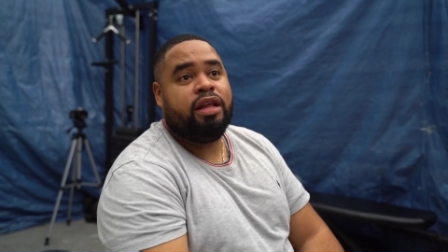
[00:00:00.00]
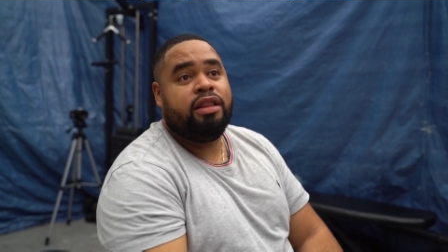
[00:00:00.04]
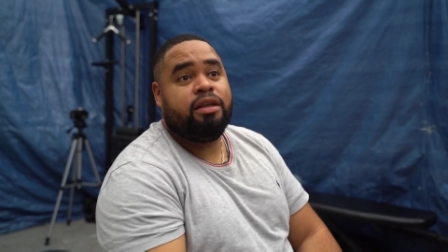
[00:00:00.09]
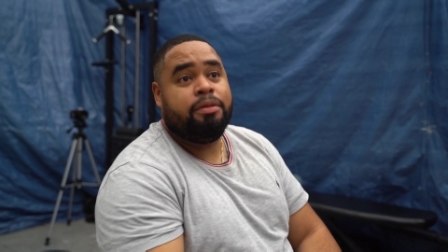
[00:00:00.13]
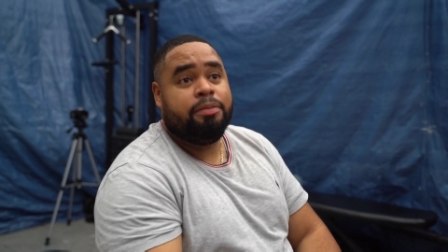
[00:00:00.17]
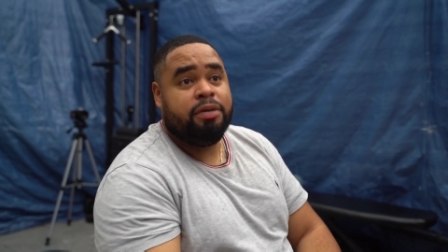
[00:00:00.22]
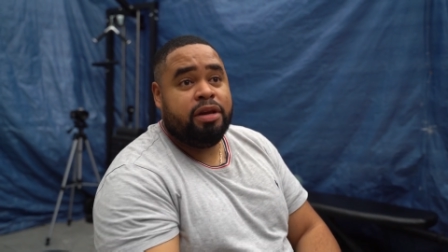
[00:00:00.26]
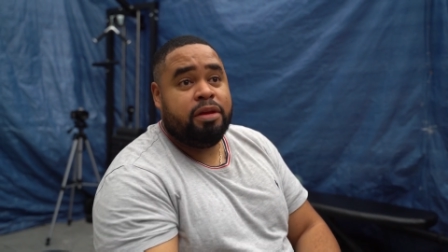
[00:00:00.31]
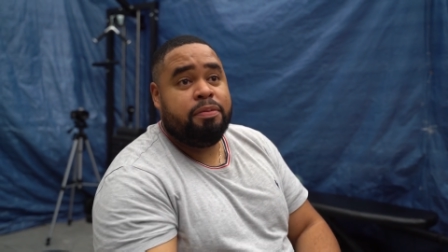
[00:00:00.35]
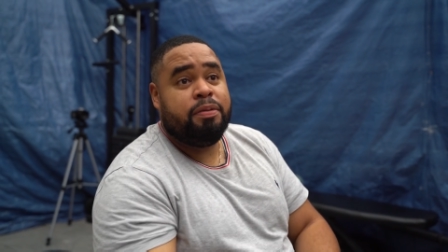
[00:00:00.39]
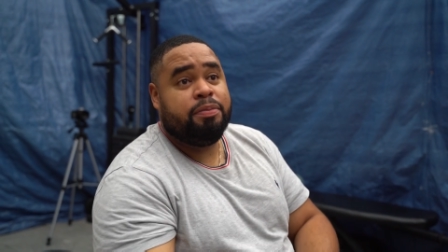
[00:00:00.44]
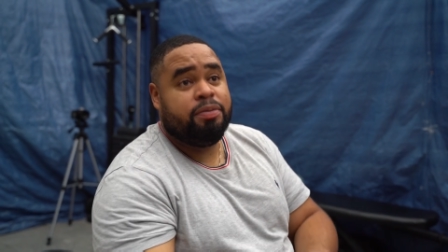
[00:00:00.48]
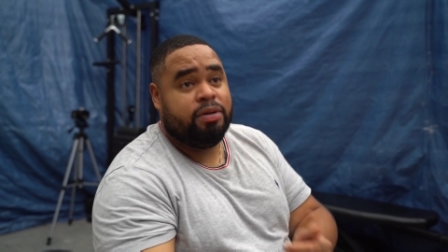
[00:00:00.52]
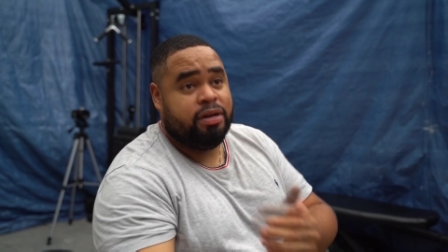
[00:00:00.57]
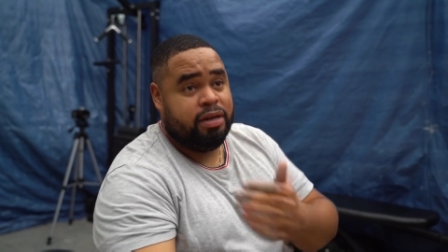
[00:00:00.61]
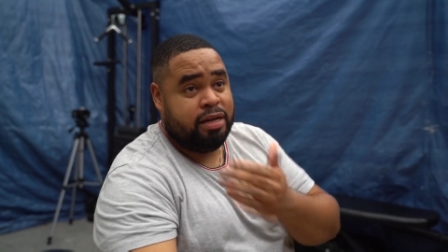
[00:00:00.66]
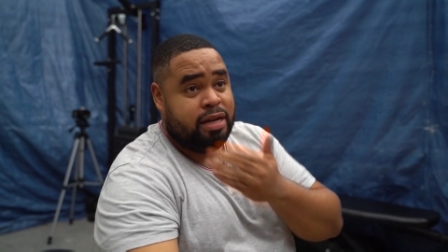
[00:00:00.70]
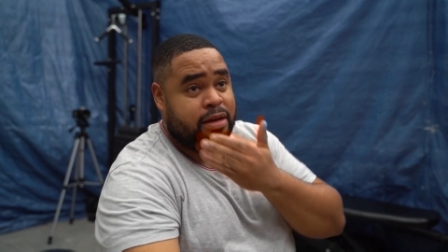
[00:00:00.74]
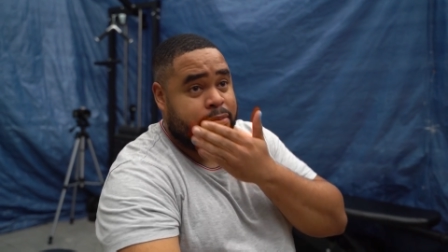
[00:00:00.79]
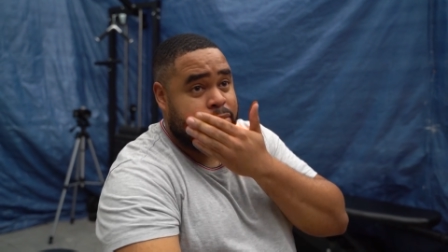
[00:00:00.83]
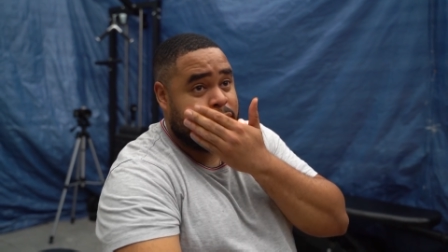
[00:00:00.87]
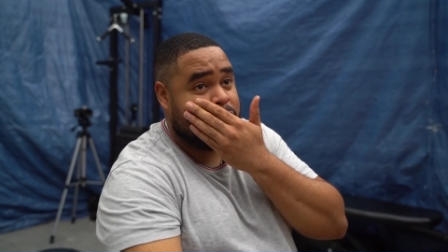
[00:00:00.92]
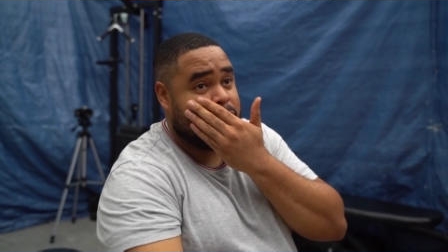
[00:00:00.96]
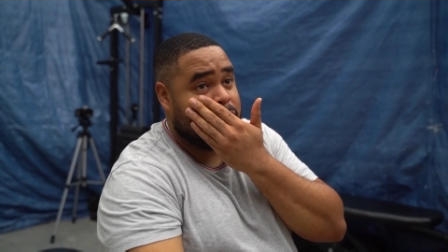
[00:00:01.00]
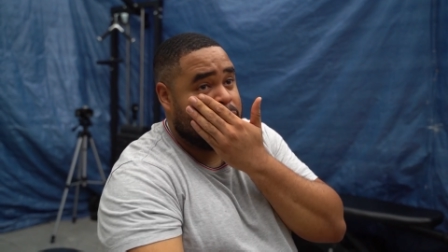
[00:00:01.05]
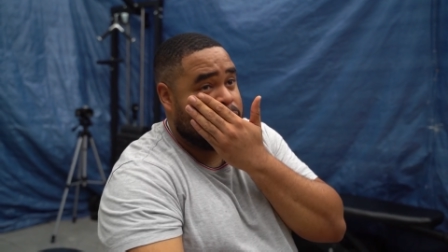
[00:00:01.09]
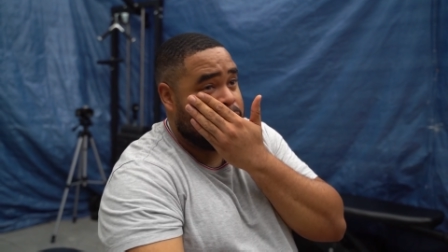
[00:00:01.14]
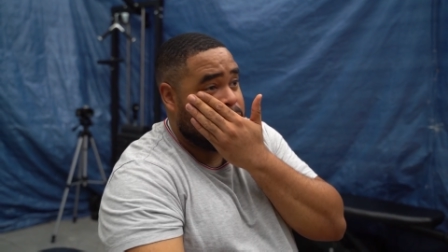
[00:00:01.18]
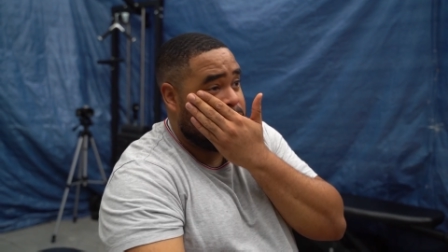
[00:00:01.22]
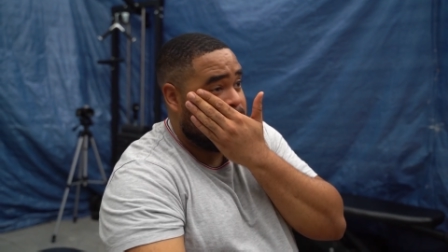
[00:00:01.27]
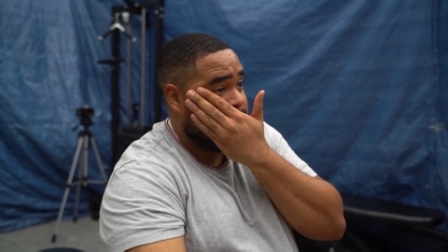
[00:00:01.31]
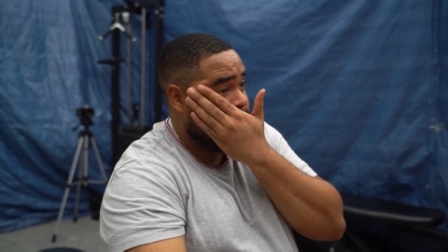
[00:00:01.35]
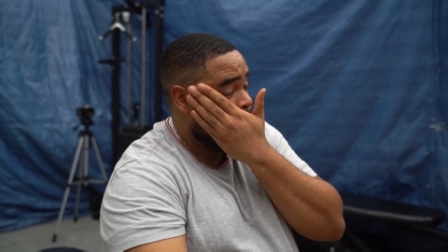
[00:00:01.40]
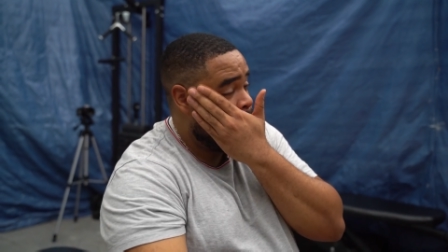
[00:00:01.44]
and there are many people in that yeah. boat as
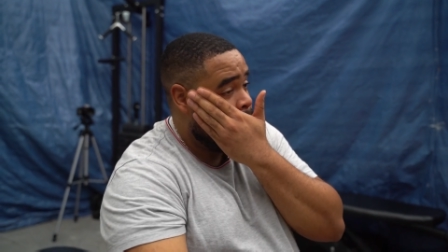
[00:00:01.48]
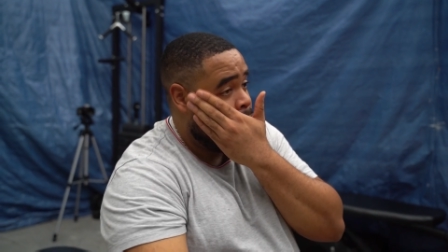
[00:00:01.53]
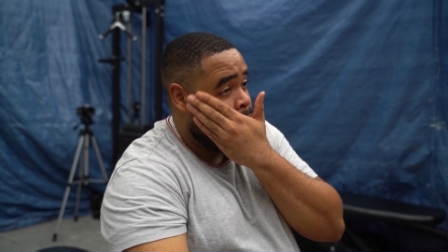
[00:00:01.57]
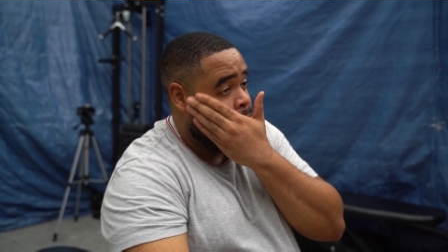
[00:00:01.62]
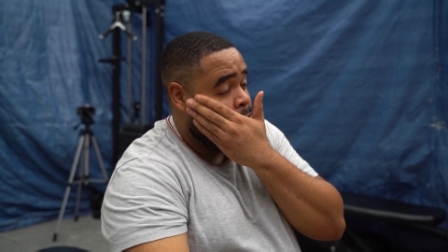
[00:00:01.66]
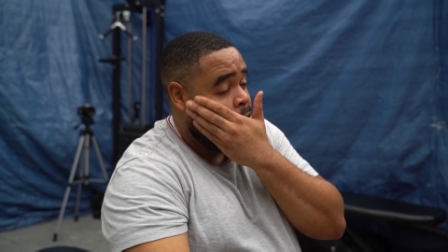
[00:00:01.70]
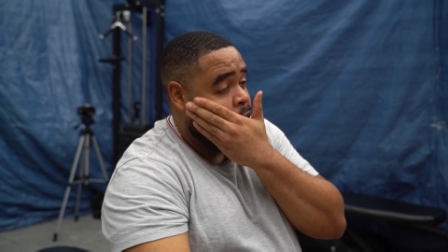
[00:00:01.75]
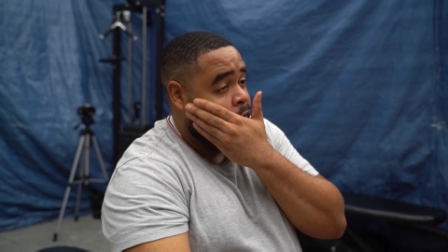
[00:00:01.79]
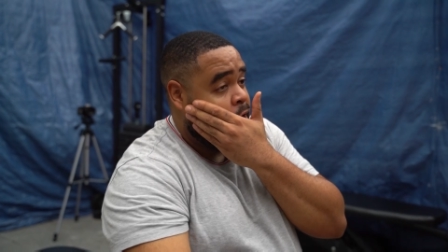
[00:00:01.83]
well. Yeah.